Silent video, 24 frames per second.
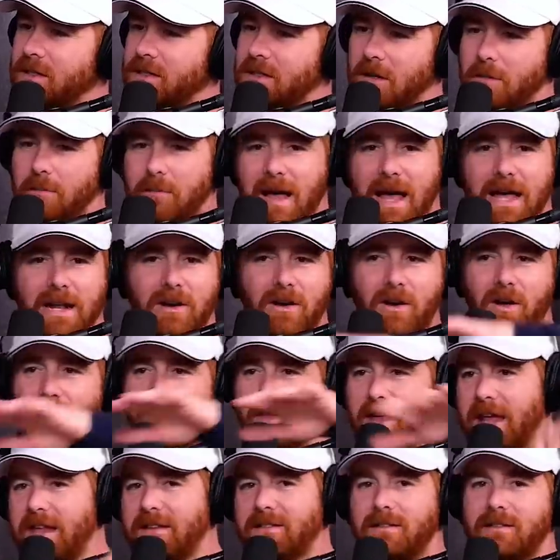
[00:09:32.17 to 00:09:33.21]
they're mad at all
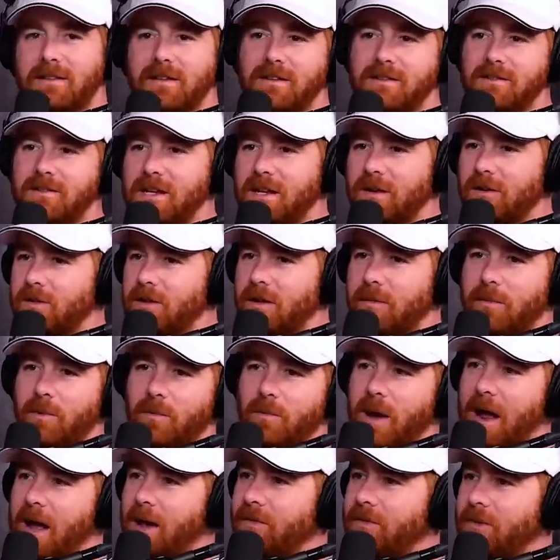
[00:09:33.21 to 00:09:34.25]
the entities near them,
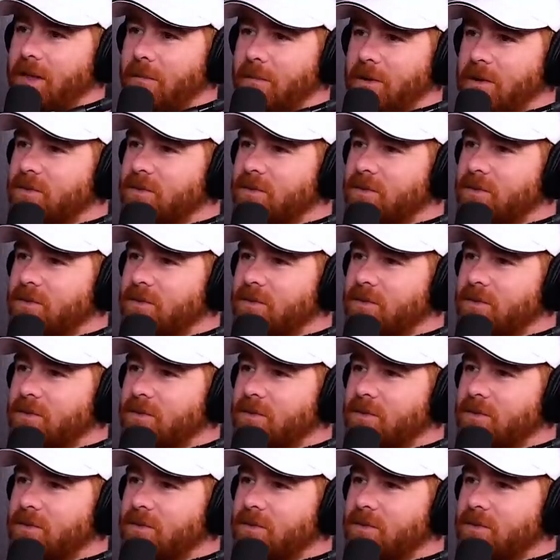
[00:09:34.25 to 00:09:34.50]
around them,